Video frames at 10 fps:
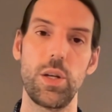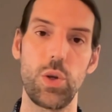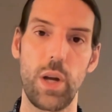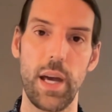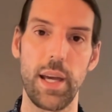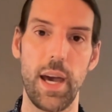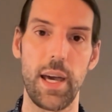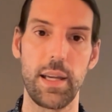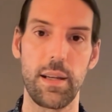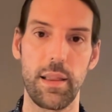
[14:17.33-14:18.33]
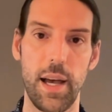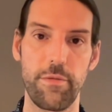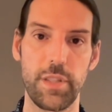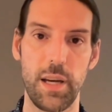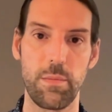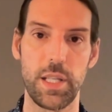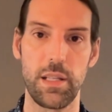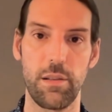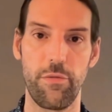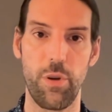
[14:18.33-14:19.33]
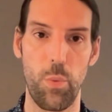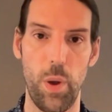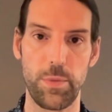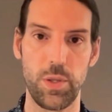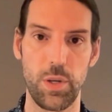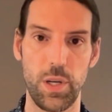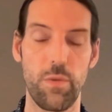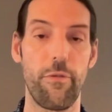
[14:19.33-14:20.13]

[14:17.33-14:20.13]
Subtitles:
to get a lifetime deal from Web Studio.